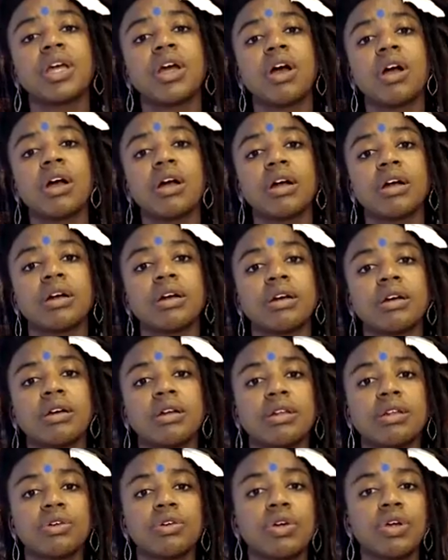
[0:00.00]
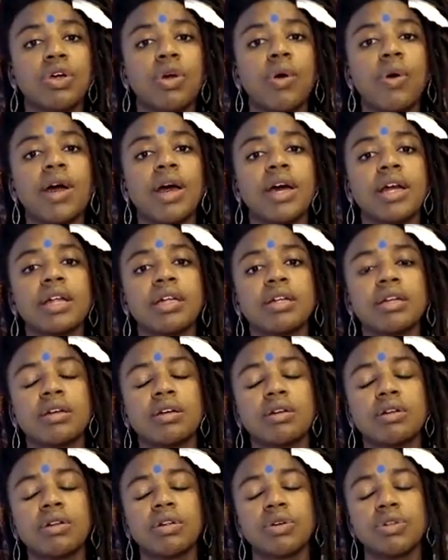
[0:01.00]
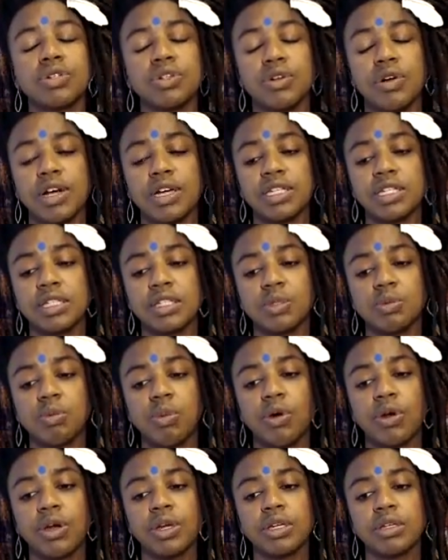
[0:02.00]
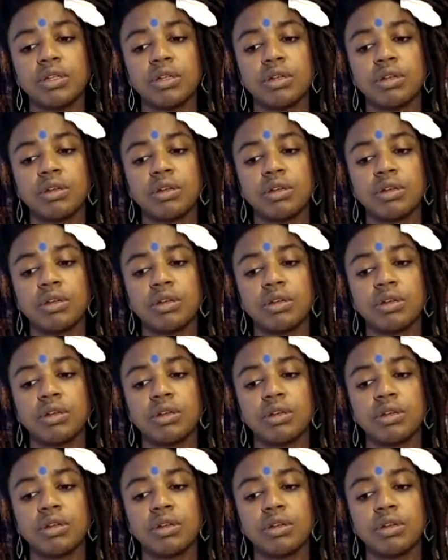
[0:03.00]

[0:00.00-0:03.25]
are. You can go ahead and close your eyes at this point.